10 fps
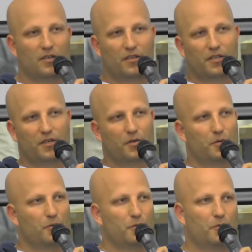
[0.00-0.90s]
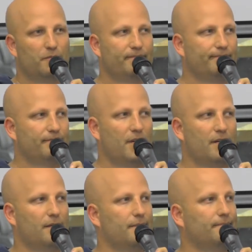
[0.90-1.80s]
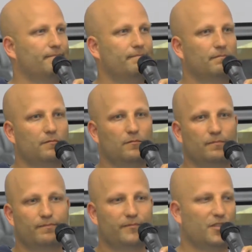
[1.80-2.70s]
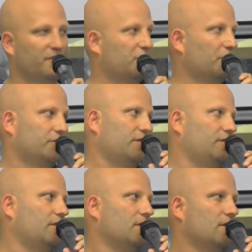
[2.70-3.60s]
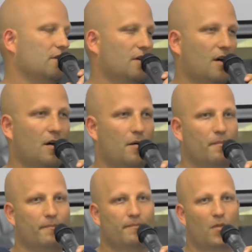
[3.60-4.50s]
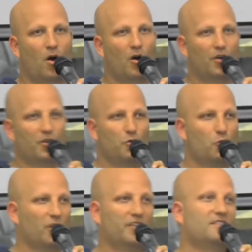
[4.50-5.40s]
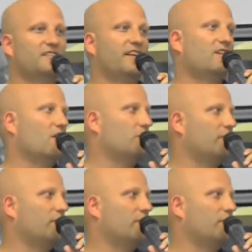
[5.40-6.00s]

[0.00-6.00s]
Are you um, do you have children? Yeah. Um, are you willing to take on